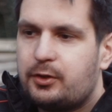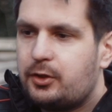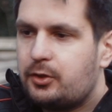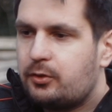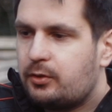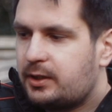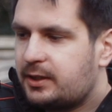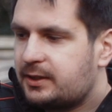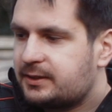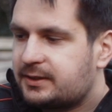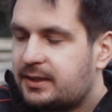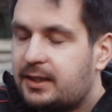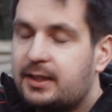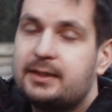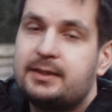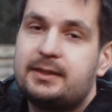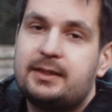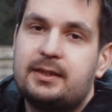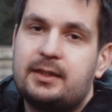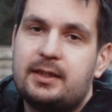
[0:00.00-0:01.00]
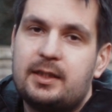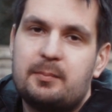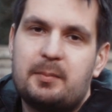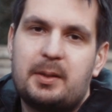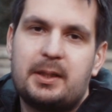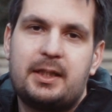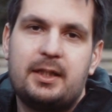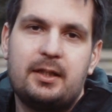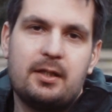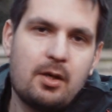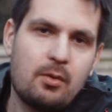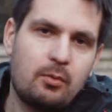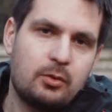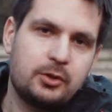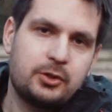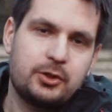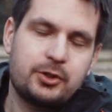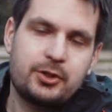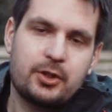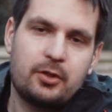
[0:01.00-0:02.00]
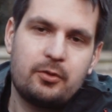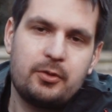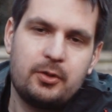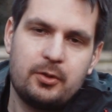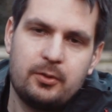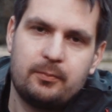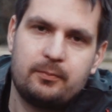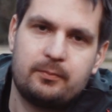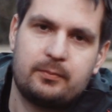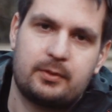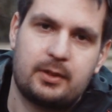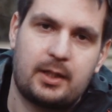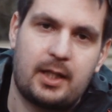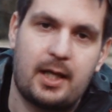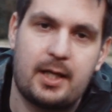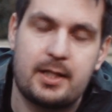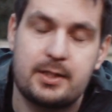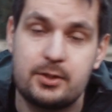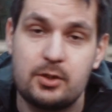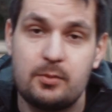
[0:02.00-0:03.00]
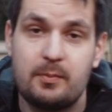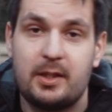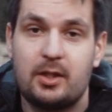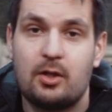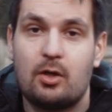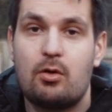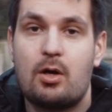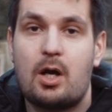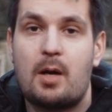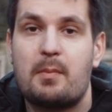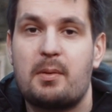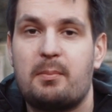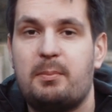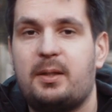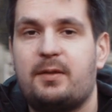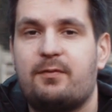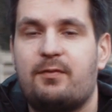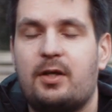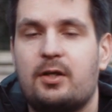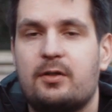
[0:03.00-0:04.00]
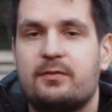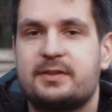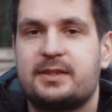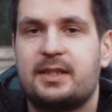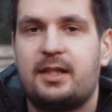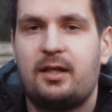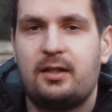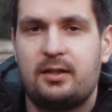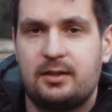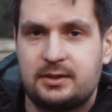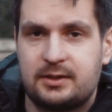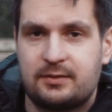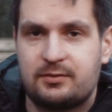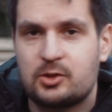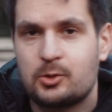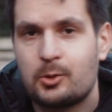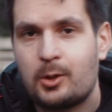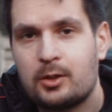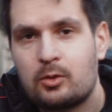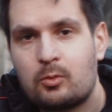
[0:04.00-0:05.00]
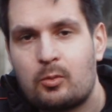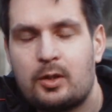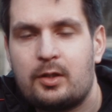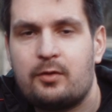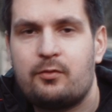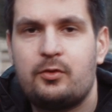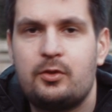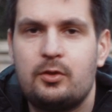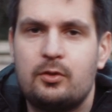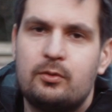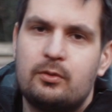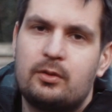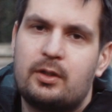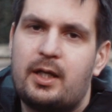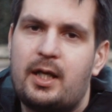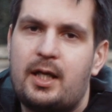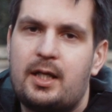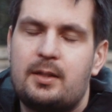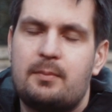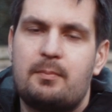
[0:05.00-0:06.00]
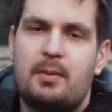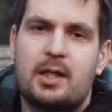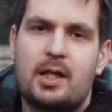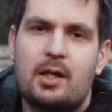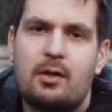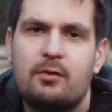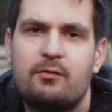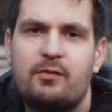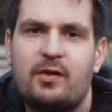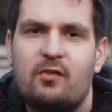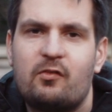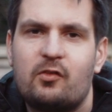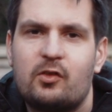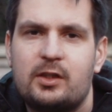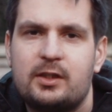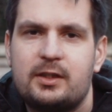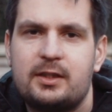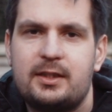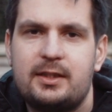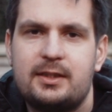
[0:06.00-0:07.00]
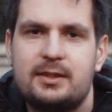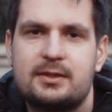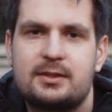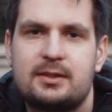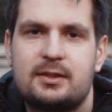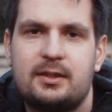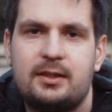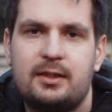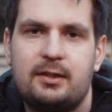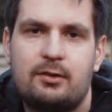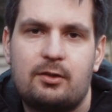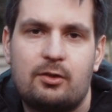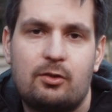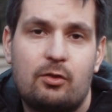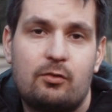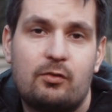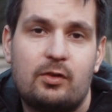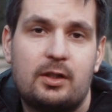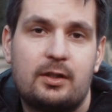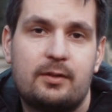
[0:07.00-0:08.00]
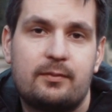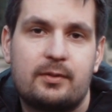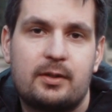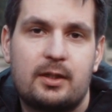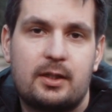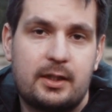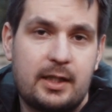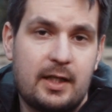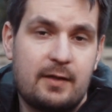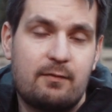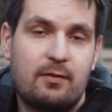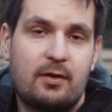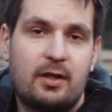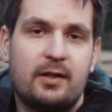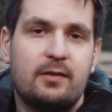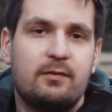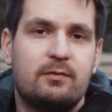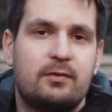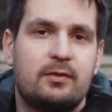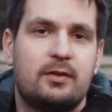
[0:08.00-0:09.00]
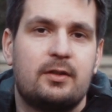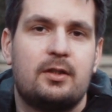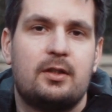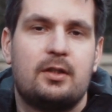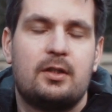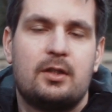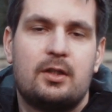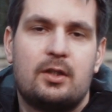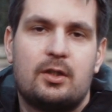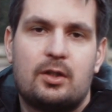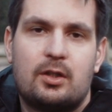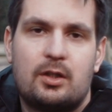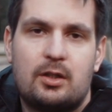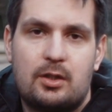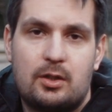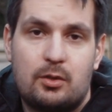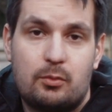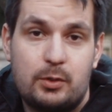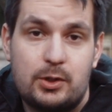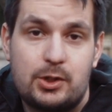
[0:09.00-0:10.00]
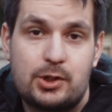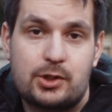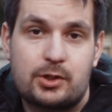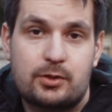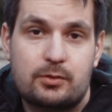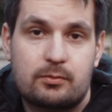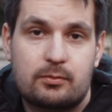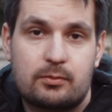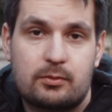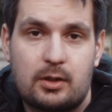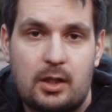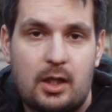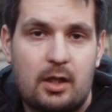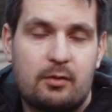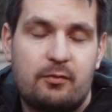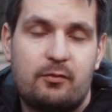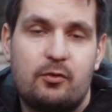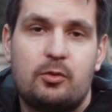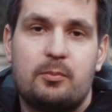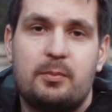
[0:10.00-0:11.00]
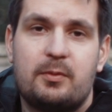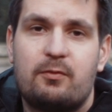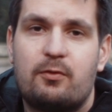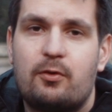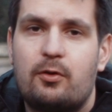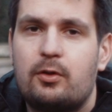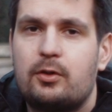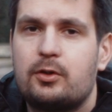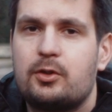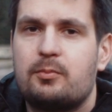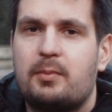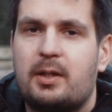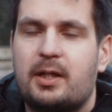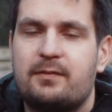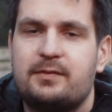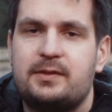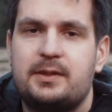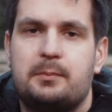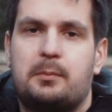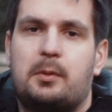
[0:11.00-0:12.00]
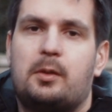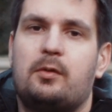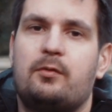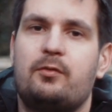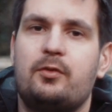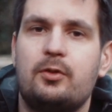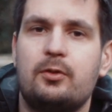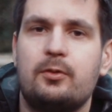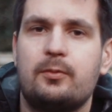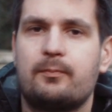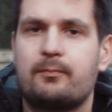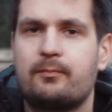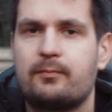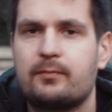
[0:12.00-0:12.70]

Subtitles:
new and exciting in my kit that I want to show you. As you may know, I'm a big fan of sliders. I've tried quite a few, and my current favorite is the Canova K5, which I reviewed before. You might have seen my review.